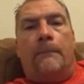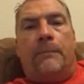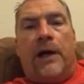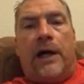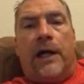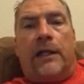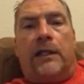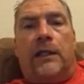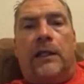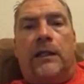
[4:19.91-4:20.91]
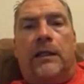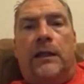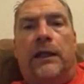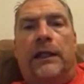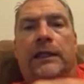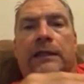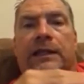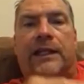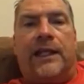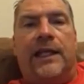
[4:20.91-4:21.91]
but
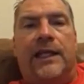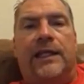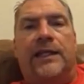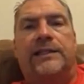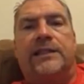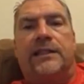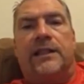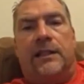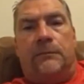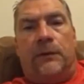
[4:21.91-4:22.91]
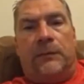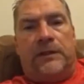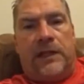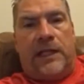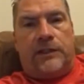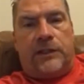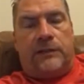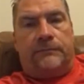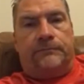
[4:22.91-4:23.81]
the key is in the implementation.